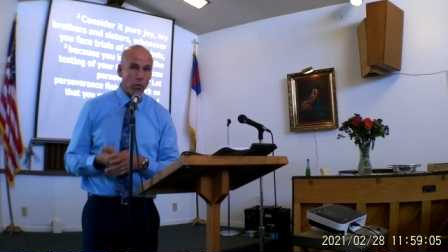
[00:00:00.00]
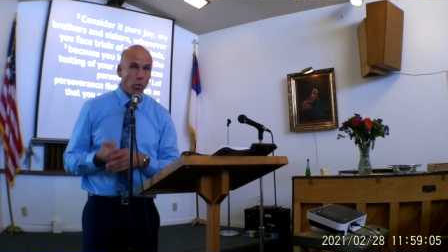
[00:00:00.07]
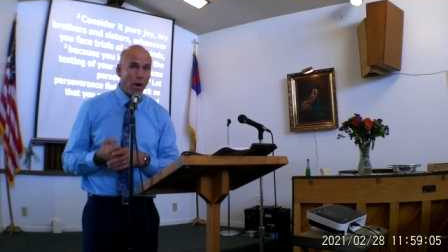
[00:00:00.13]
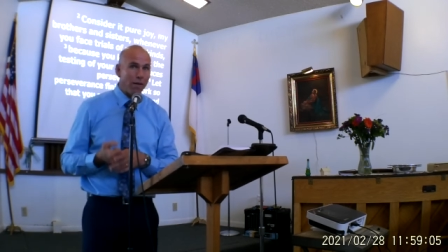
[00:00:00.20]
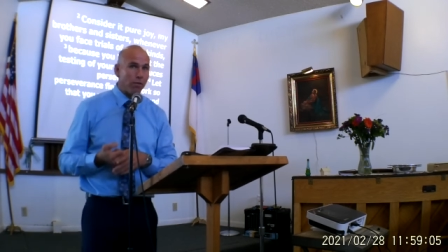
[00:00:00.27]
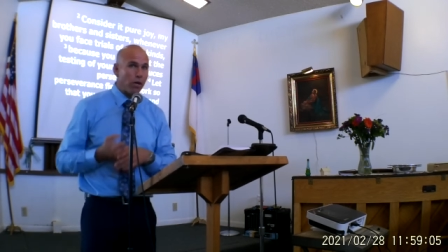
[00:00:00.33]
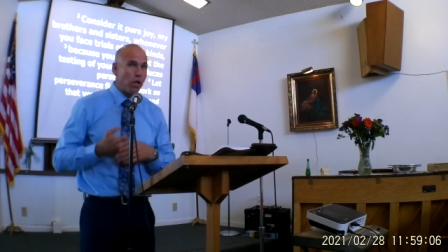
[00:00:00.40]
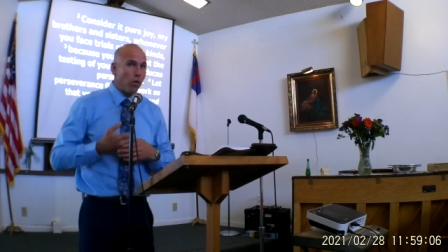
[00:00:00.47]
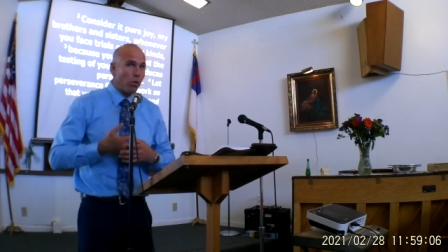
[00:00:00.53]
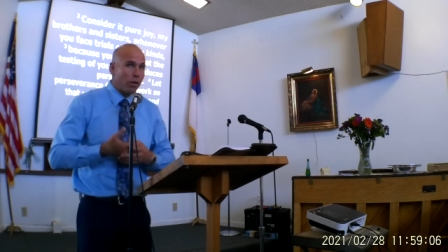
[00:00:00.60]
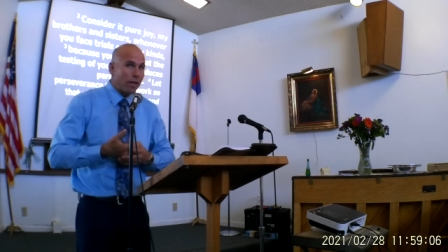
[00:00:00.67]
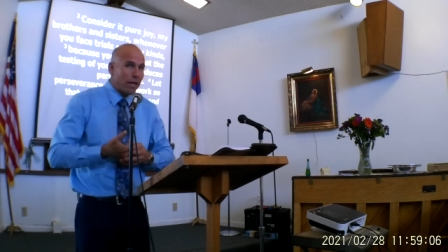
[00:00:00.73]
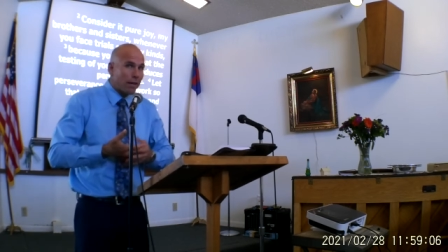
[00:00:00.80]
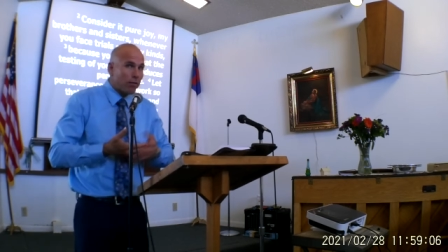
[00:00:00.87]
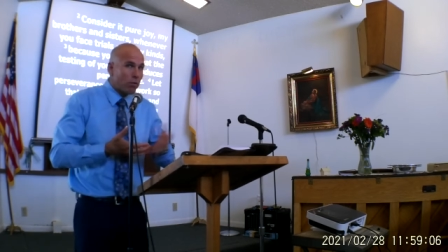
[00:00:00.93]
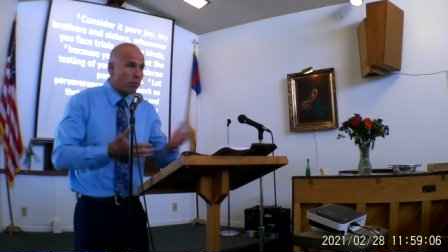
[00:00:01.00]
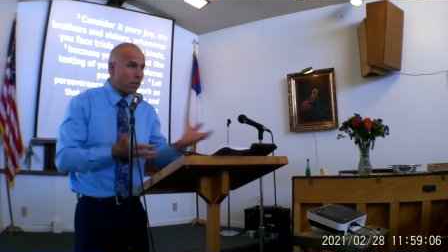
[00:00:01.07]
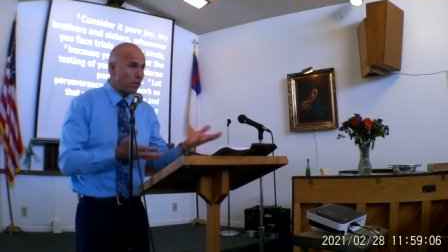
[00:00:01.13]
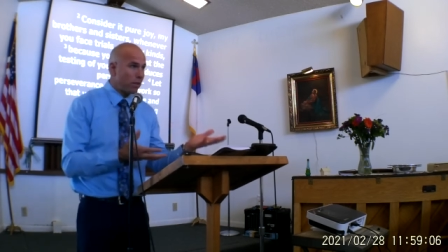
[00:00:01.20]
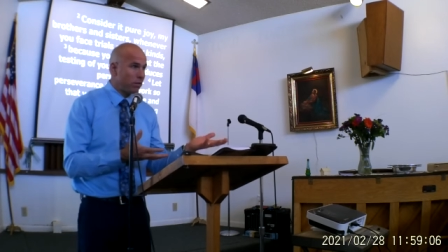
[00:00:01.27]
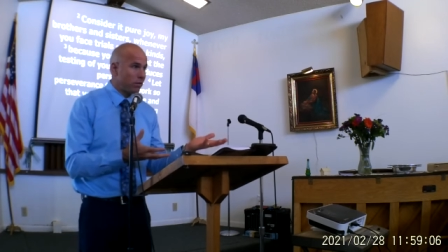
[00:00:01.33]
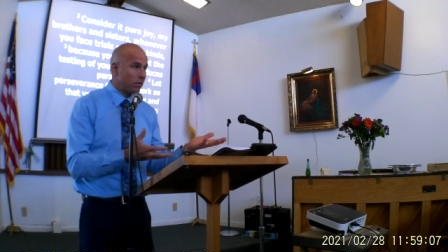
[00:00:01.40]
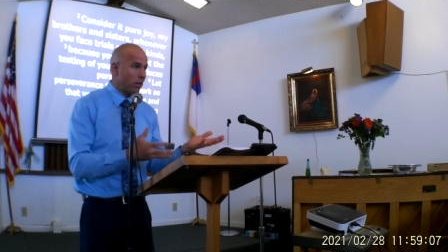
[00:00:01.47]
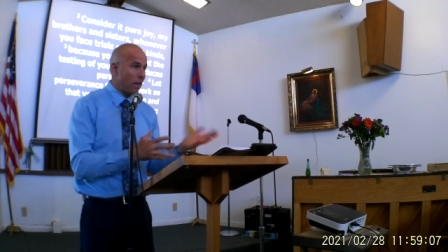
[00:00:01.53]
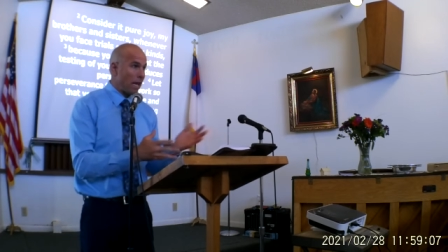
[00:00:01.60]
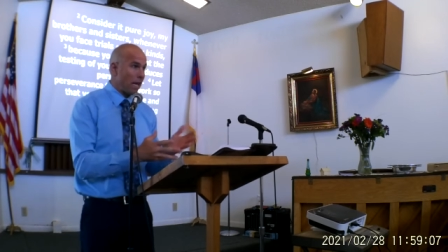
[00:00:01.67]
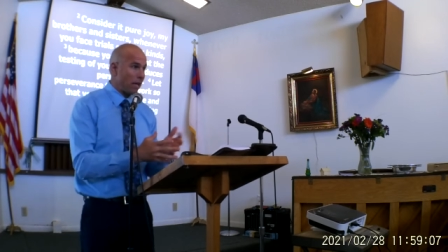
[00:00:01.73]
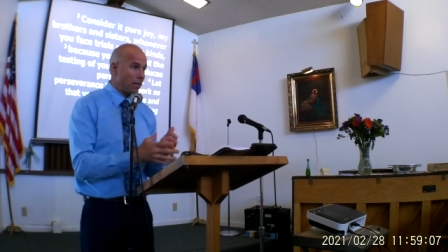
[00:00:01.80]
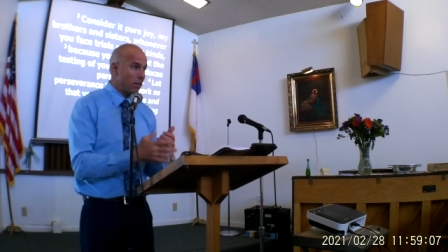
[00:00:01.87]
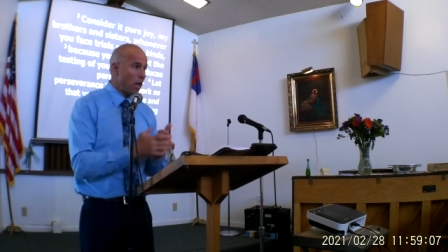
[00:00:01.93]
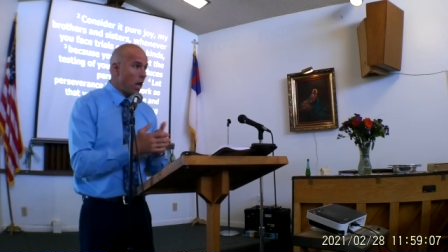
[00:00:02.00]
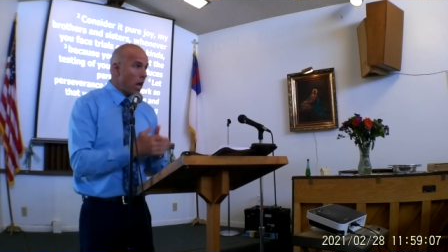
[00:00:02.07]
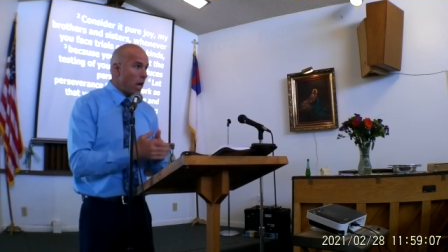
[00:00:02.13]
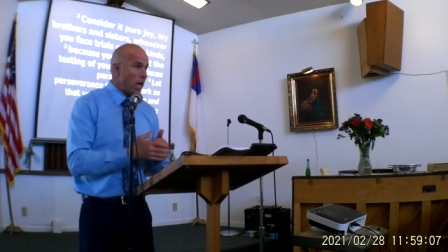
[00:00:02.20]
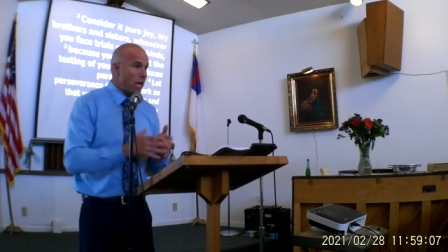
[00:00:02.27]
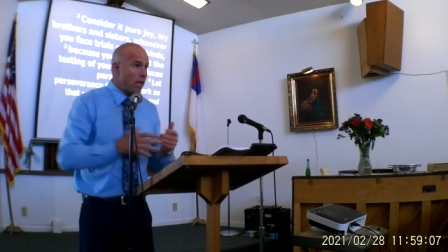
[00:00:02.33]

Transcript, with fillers: Wherever you give him these mm-hmm. things, mm-hmm.